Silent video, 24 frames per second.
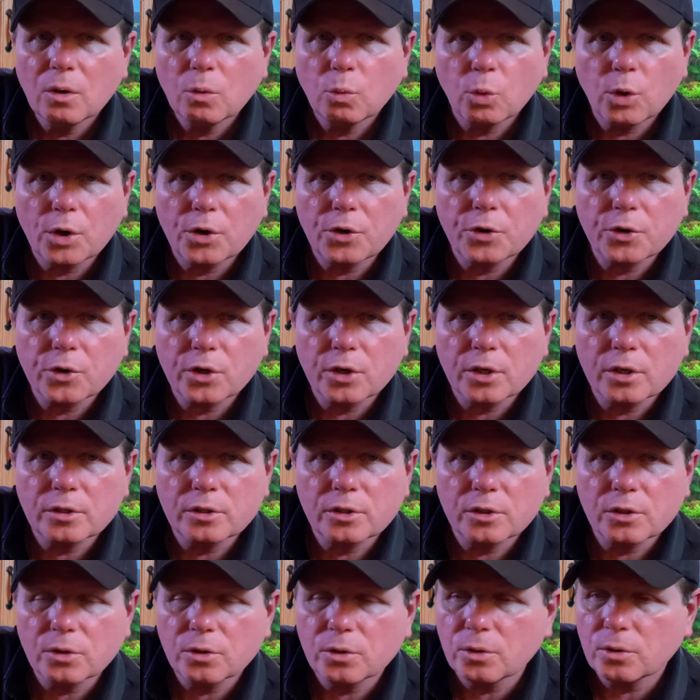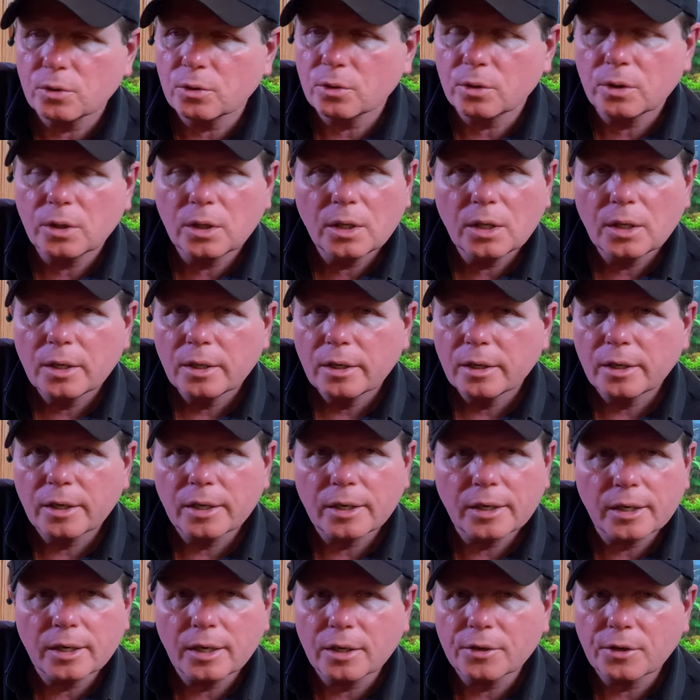when you're going to do
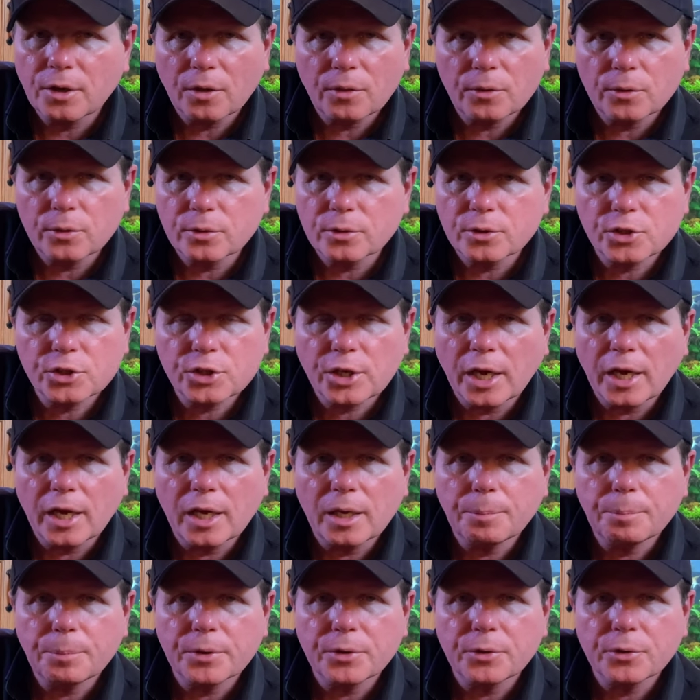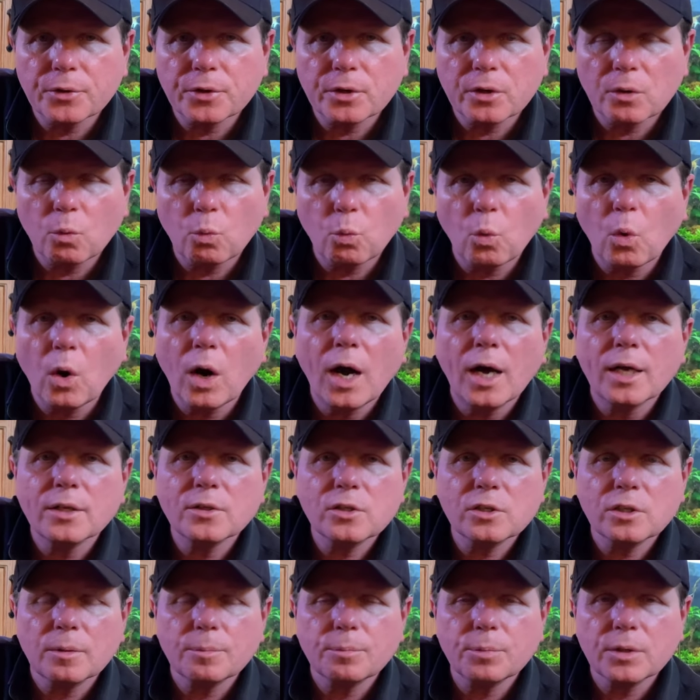another scape and you're going to want
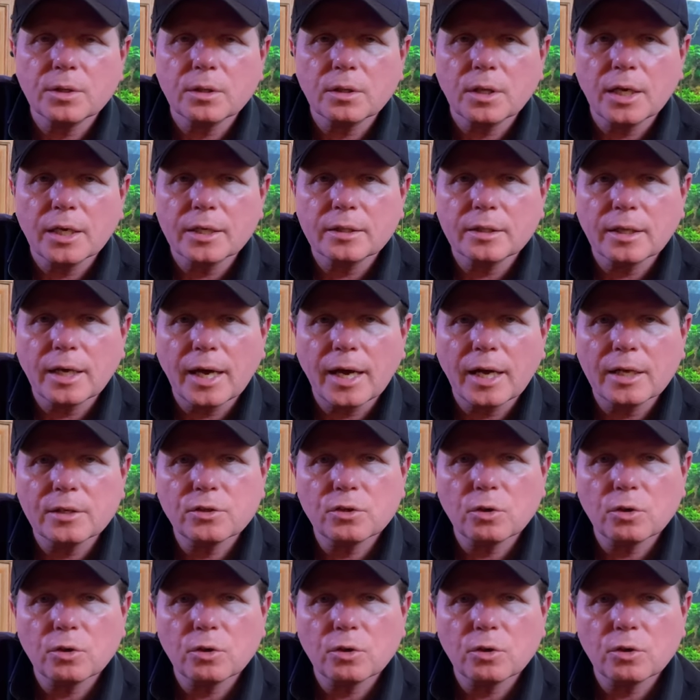something like that.